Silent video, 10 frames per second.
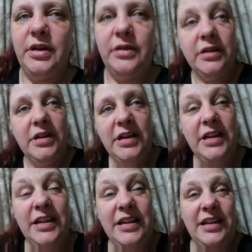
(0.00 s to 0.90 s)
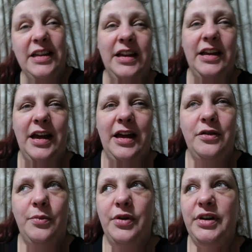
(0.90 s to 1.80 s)
And I'm
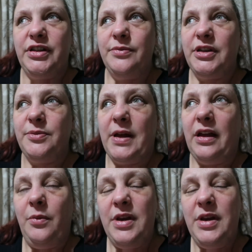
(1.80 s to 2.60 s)
not worrying too much about it.